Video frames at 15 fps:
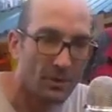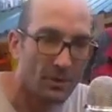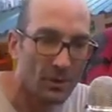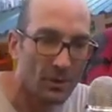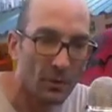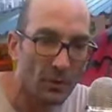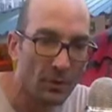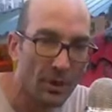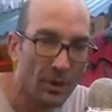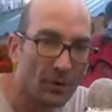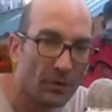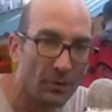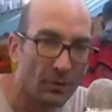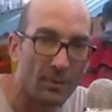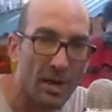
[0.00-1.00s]
2
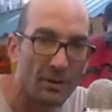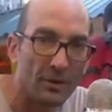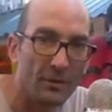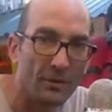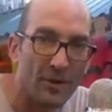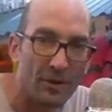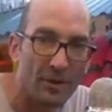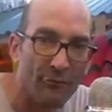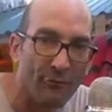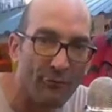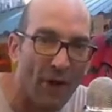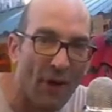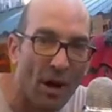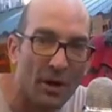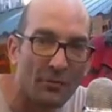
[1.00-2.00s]
years from now, you've got
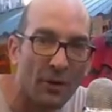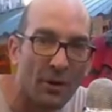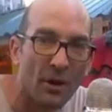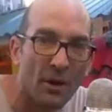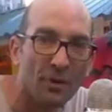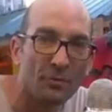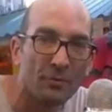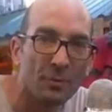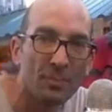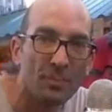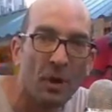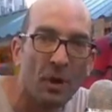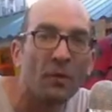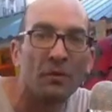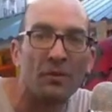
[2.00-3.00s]
500
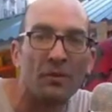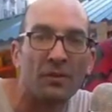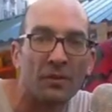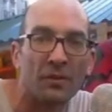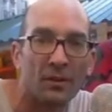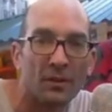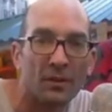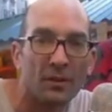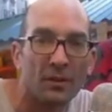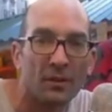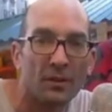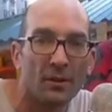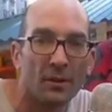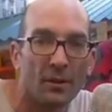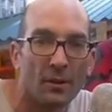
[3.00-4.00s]
posts
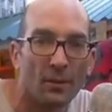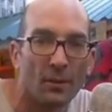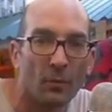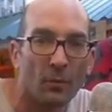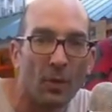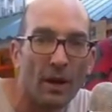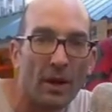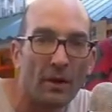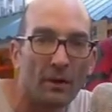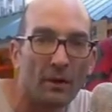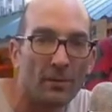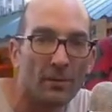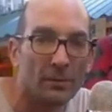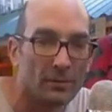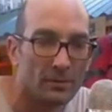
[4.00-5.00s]
where
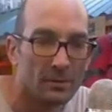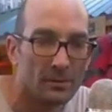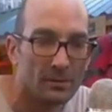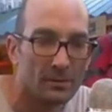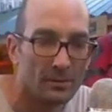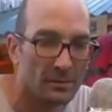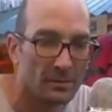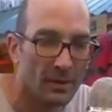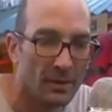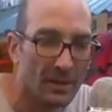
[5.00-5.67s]
the